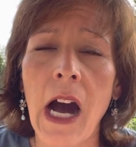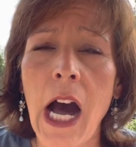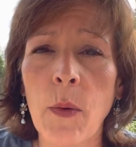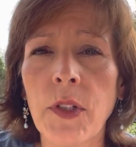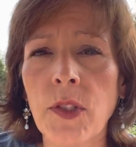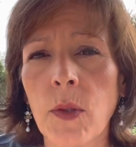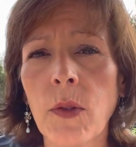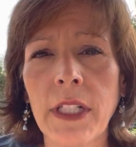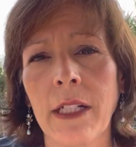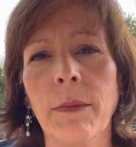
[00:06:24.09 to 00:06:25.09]
Our
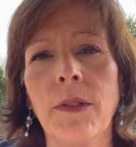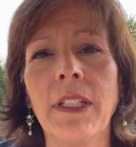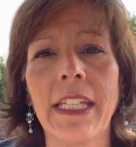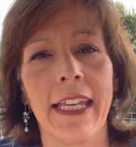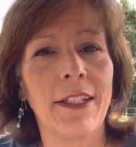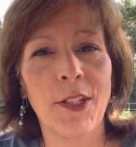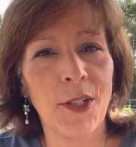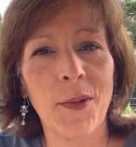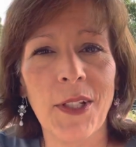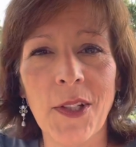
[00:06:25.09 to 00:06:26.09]
soul communicates
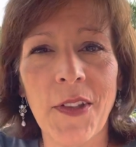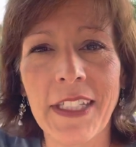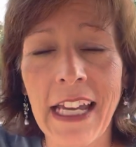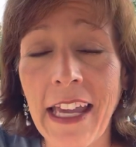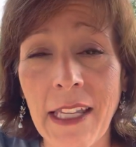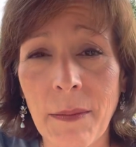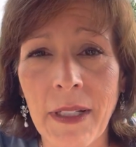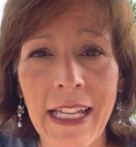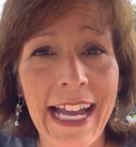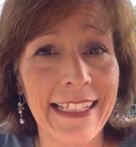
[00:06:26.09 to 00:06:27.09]
to us all the time,
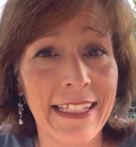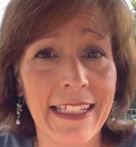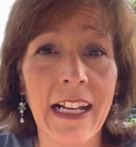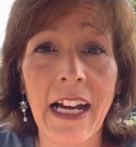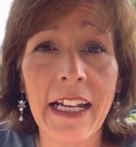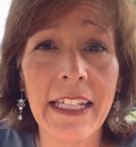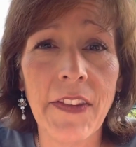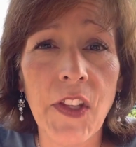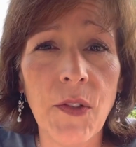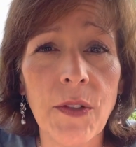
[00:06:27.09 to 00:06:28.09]
as does God
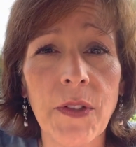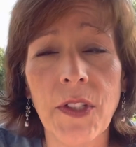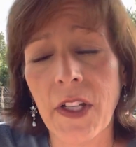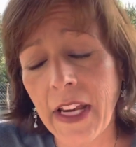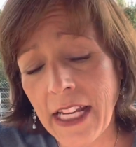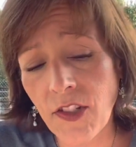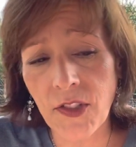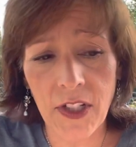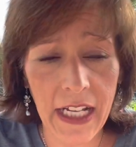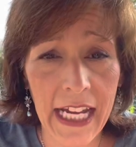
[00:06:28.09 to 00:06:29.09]
and the universe, our
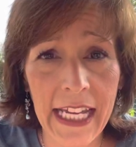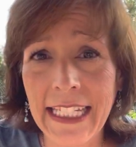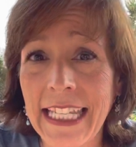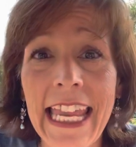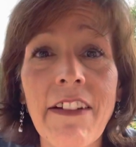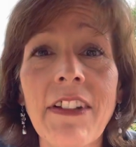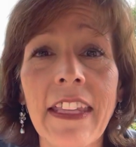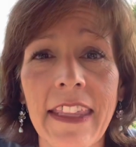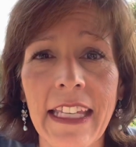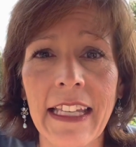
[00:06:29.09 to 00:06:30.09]
angels, our guides, and
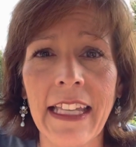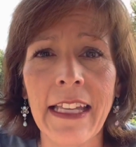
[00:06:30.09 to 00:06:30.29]
everything.